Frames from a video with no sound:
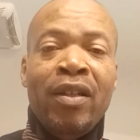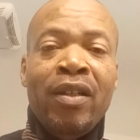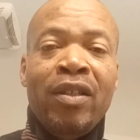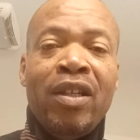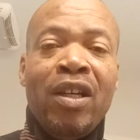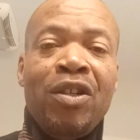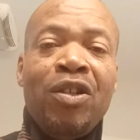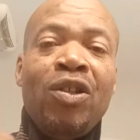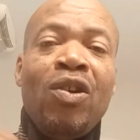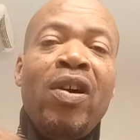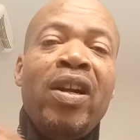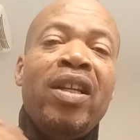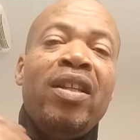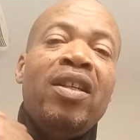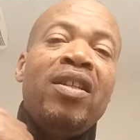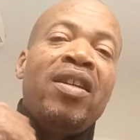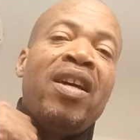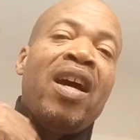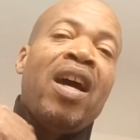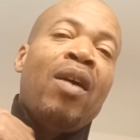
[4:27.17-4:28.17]
Just start at the
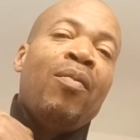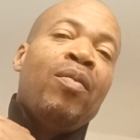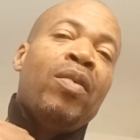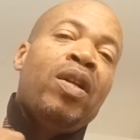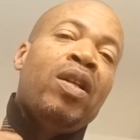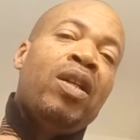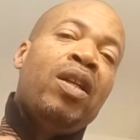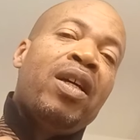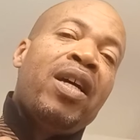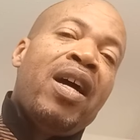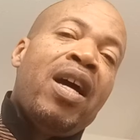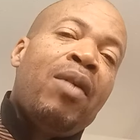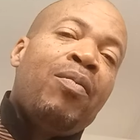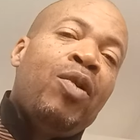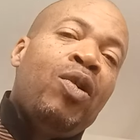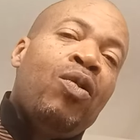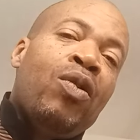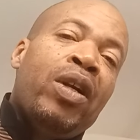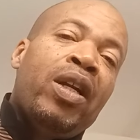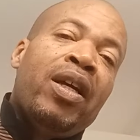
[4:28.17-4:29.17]
top. Look how I'm
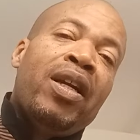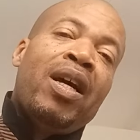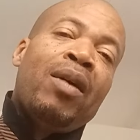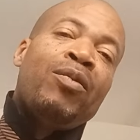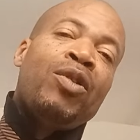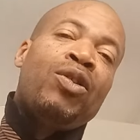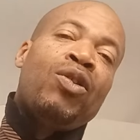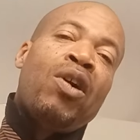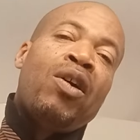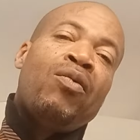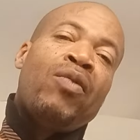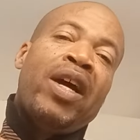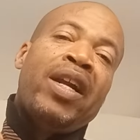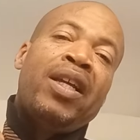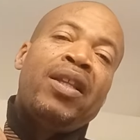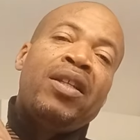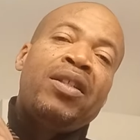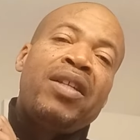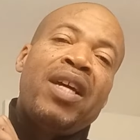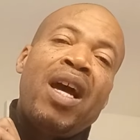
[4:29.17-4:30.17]
doing it. I'm starting right
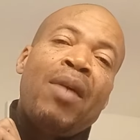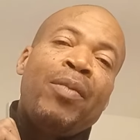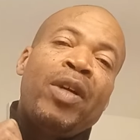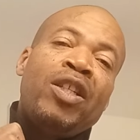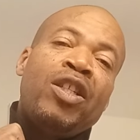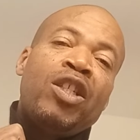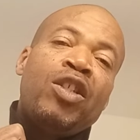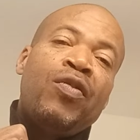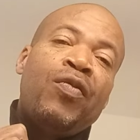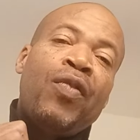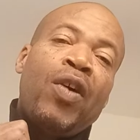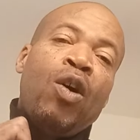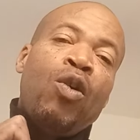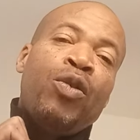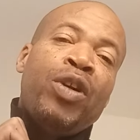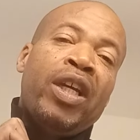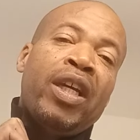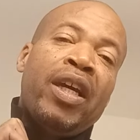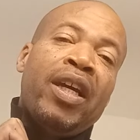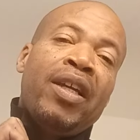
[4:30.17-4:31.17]
at the top and just
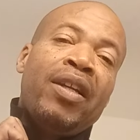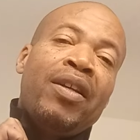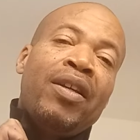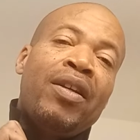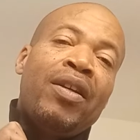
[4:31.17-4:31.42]
folding it